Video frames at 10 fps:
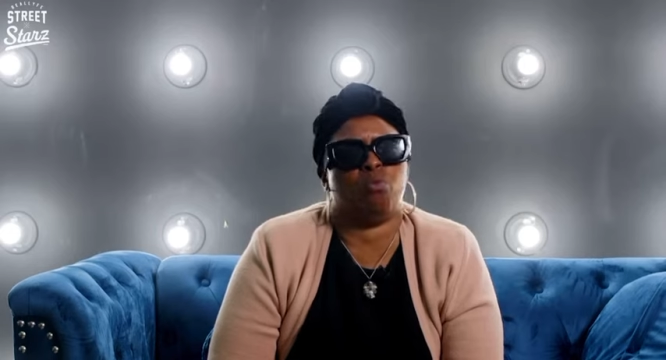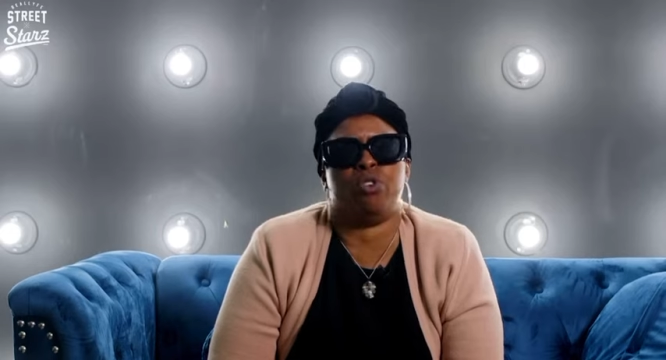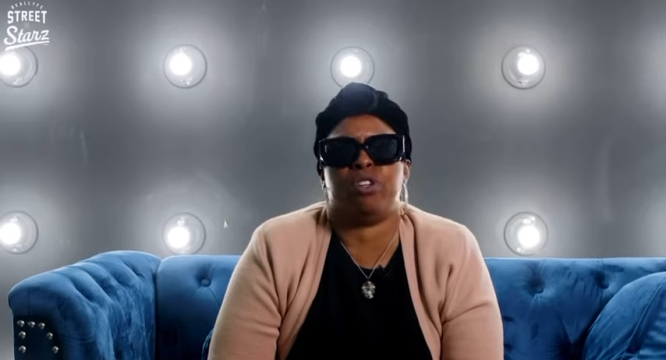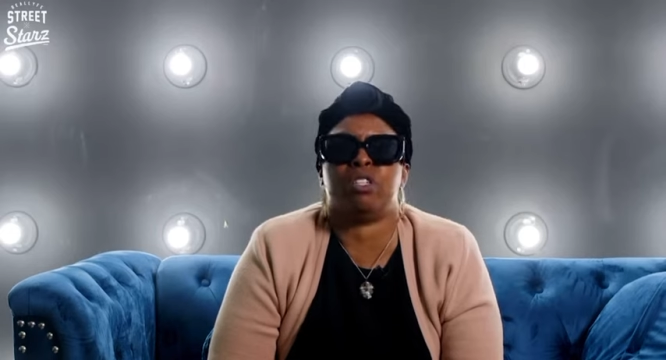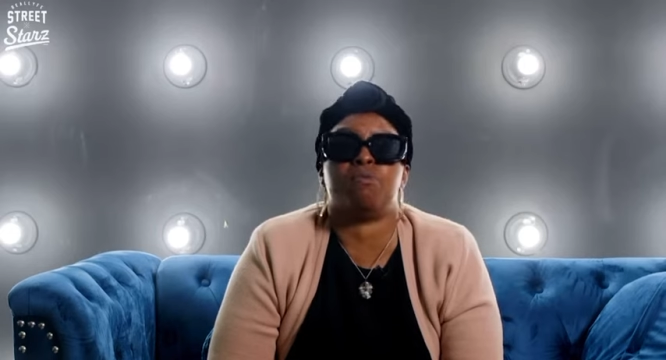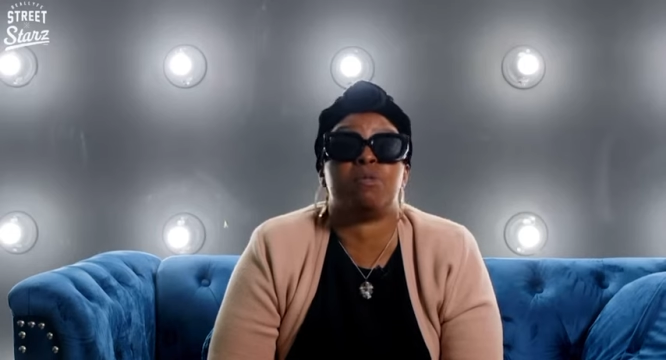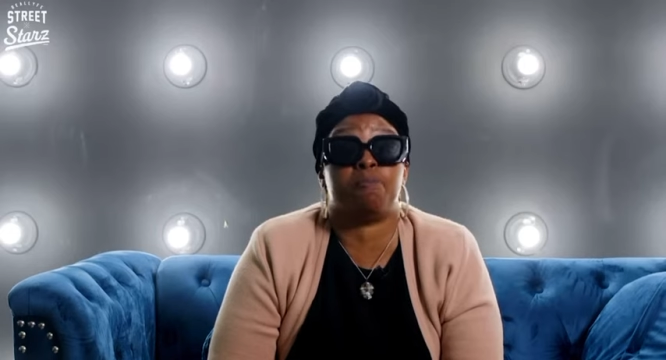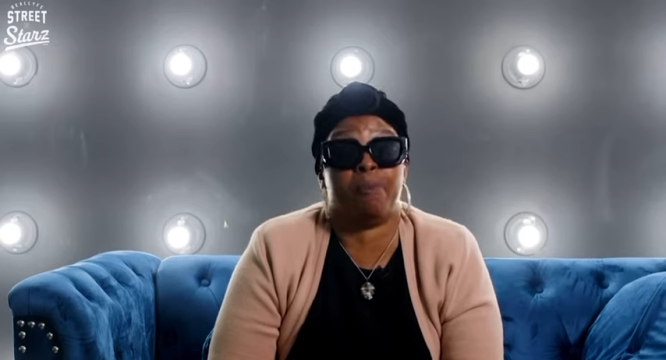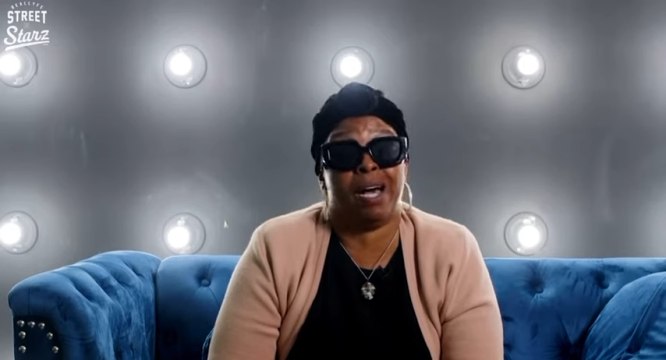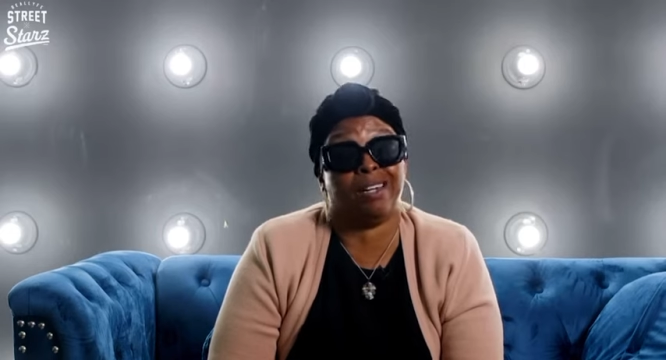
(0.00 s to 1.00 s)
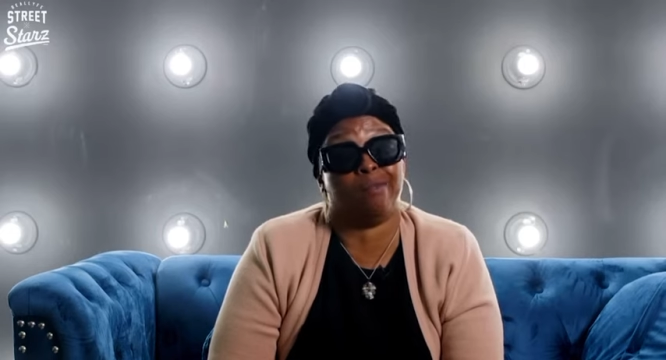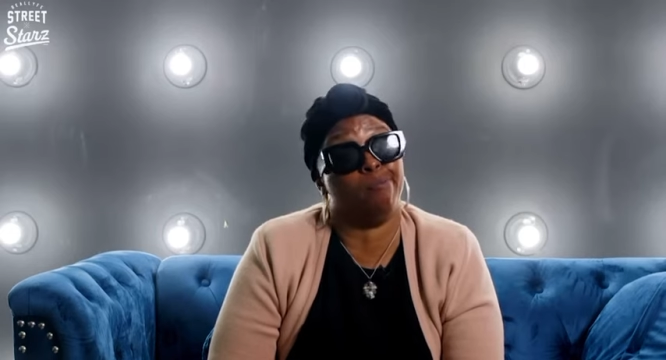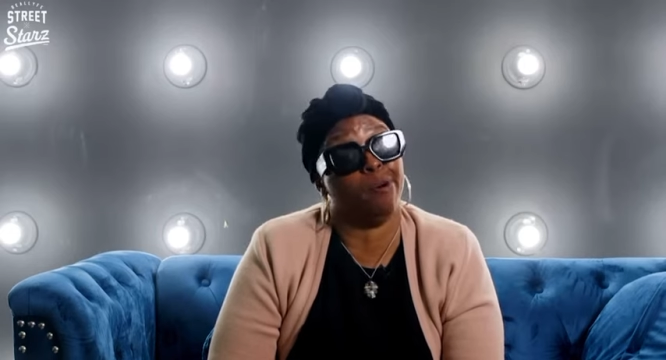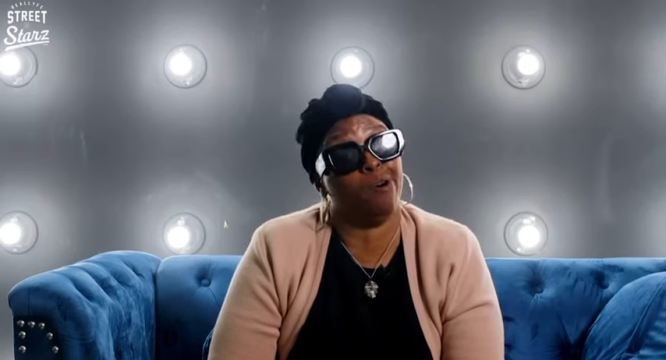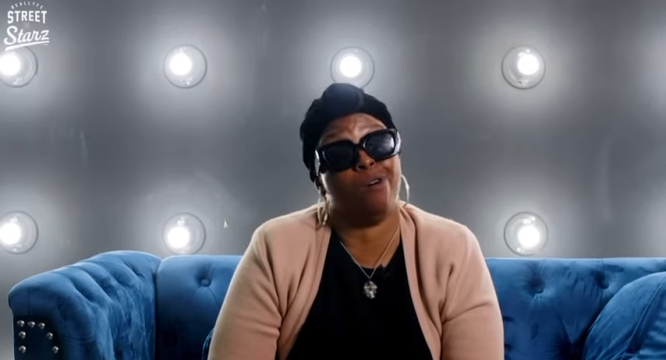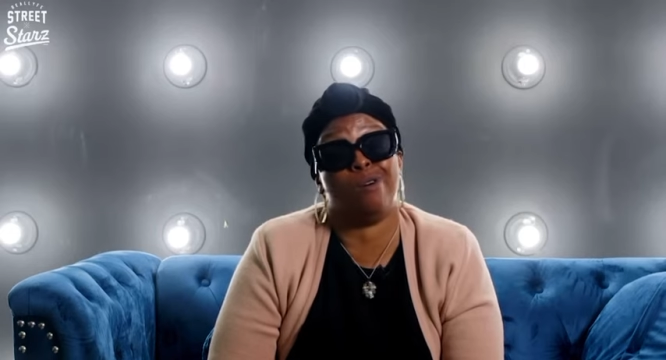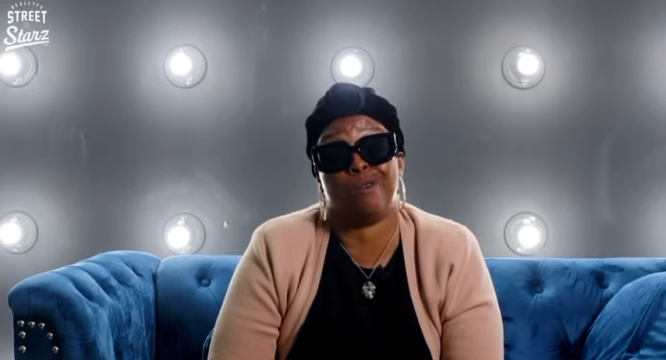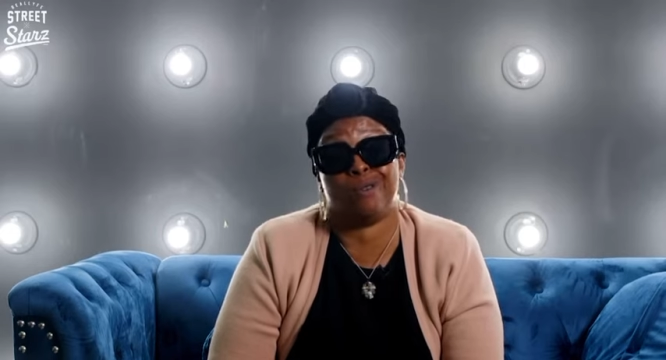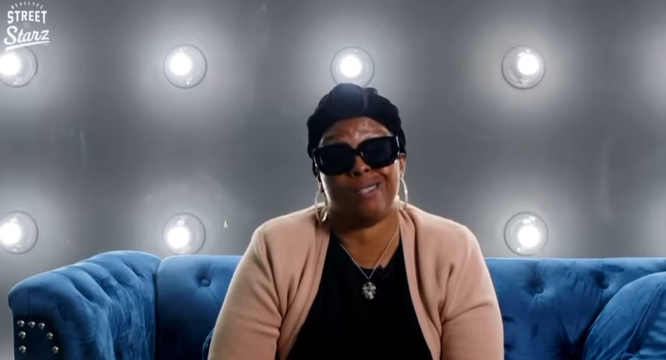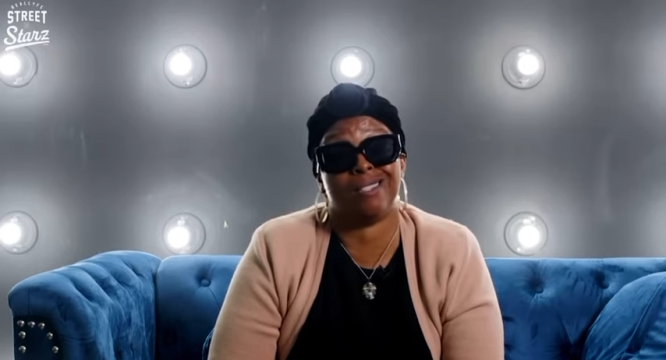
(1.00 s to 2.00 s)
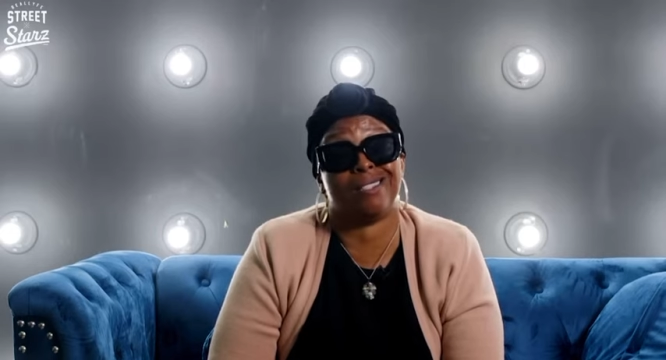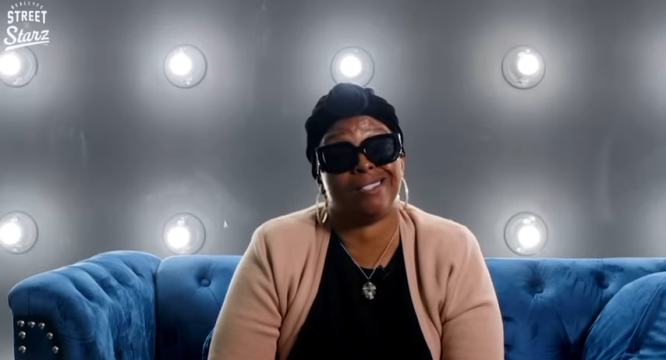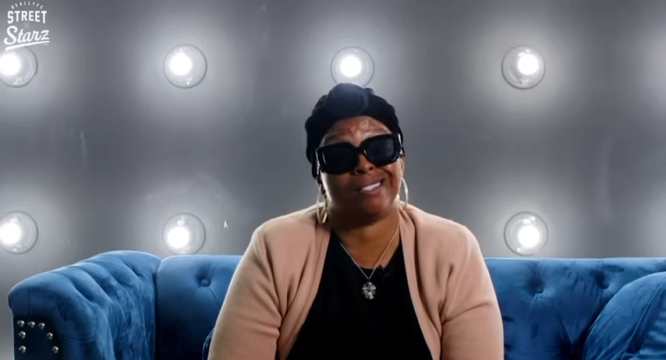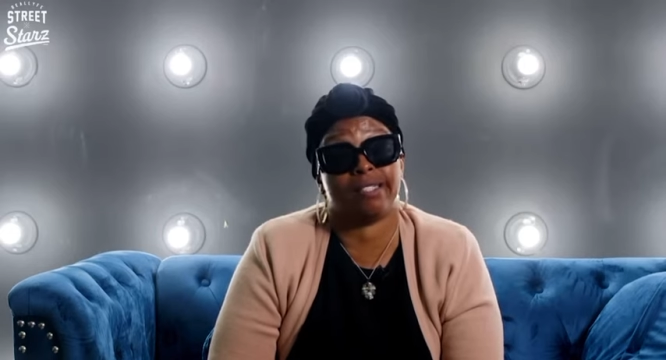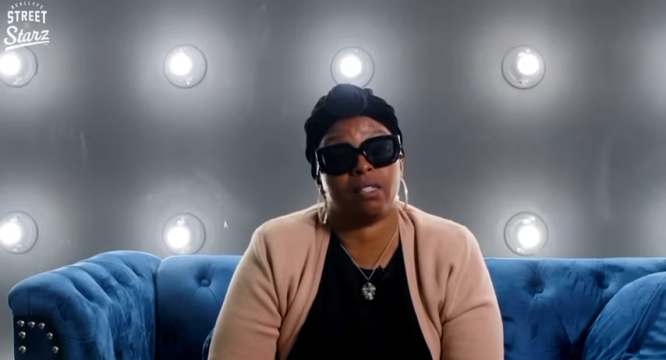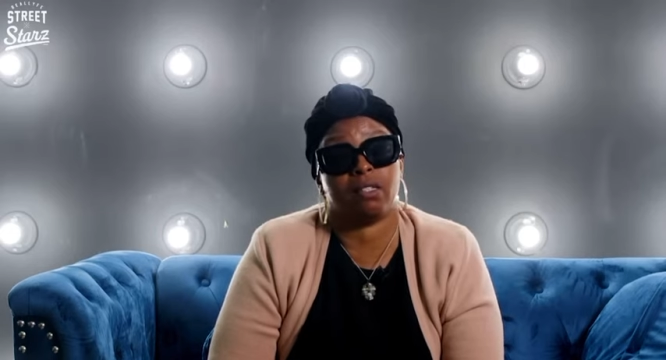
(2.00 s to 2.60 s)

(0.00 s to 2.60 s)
Williams, a lot of balls.